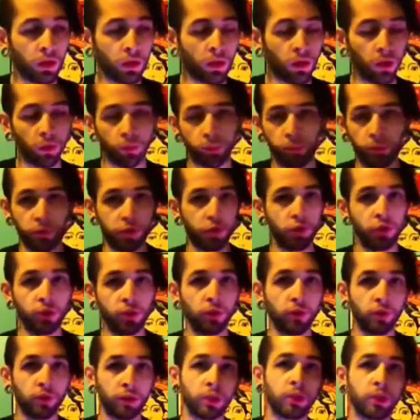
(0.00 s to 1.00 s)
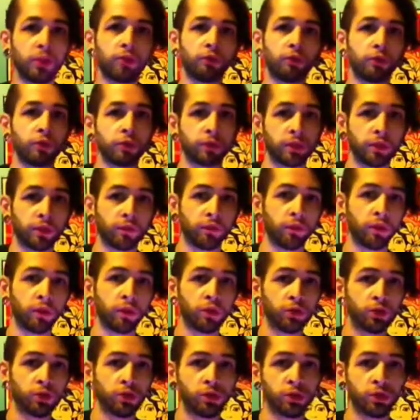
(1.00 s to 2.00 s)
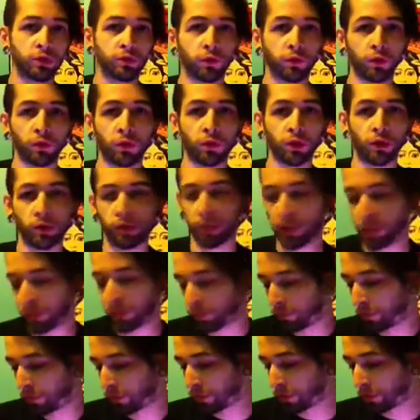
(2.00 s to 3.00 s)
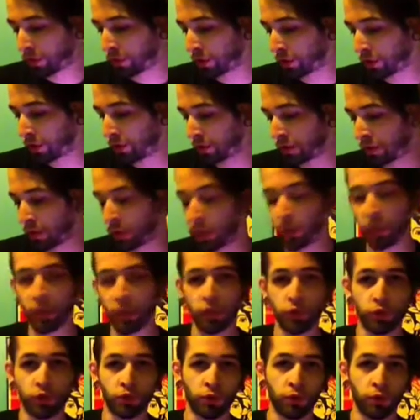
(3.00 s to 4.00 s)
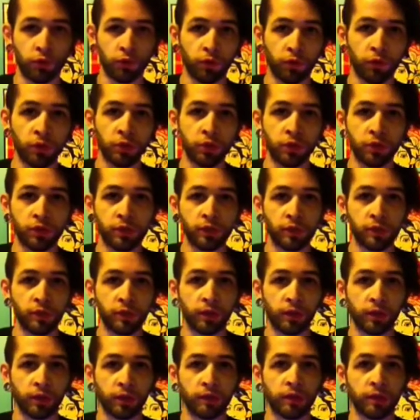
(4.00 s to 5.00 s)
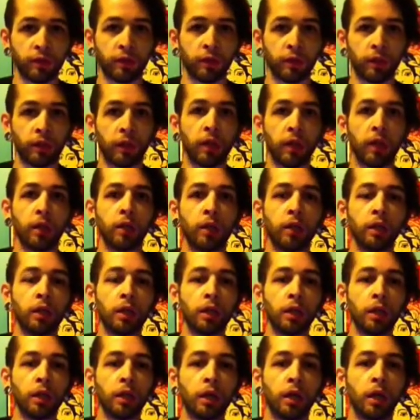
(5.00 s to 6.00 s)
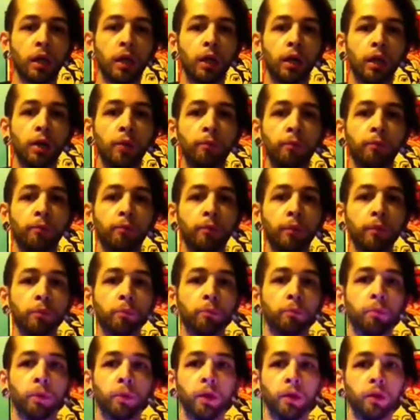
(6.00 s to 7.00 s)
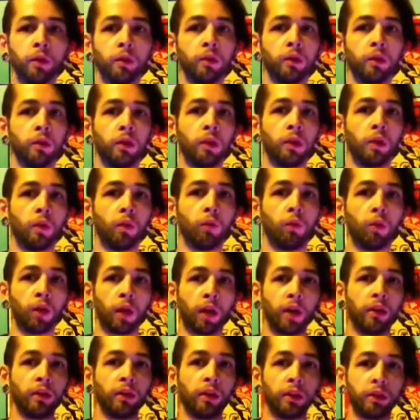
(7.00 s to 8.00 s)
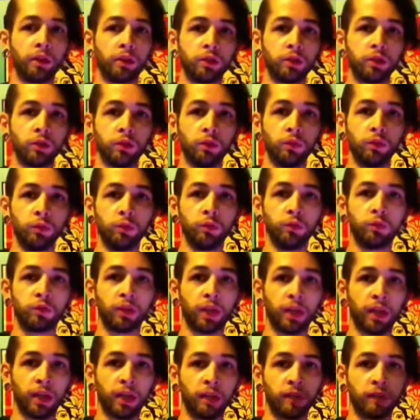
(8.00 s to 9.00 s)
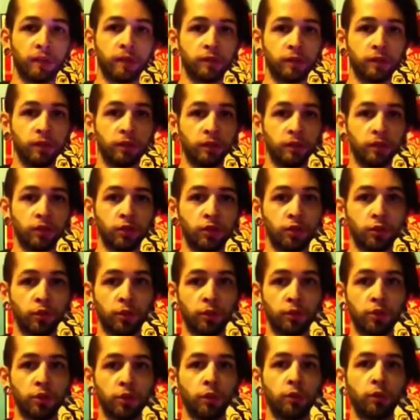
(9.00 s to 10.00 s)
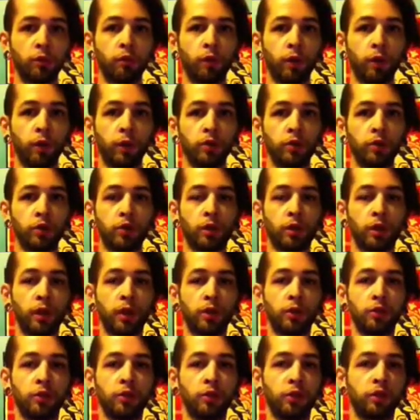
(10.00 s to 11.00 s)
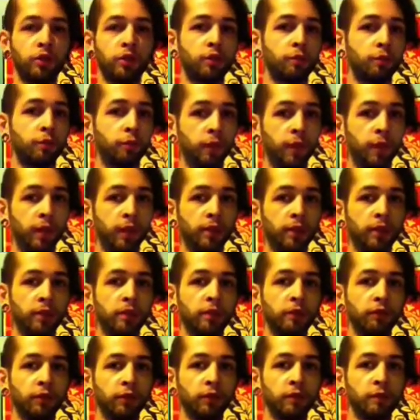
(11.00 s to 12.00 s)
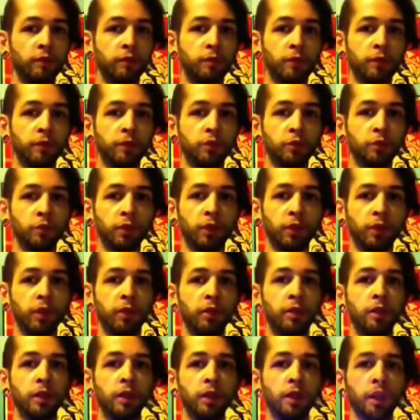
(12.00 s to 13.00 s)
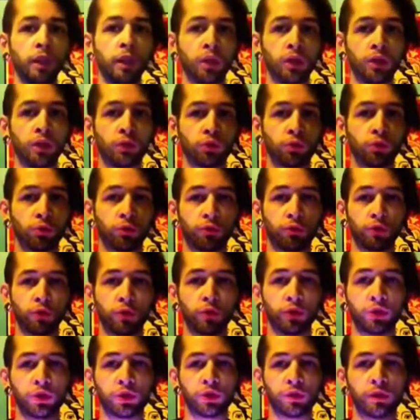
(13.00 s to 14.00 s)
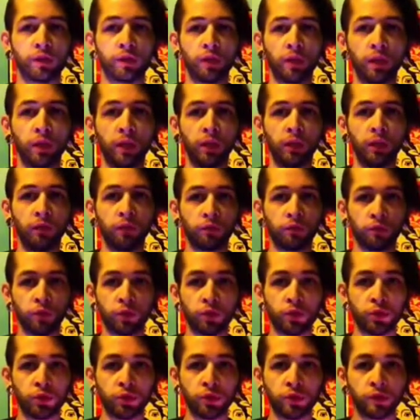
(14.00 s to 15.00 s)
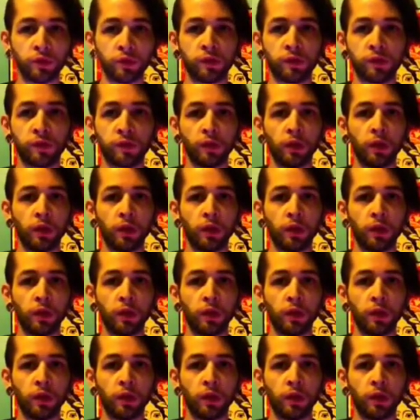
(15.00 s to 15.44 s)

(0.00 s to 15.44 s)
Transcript: a bajillion different definitions for inversions and introversions and things like that. But what I like to use as a description when trying to explain the difference between introversions and inversions,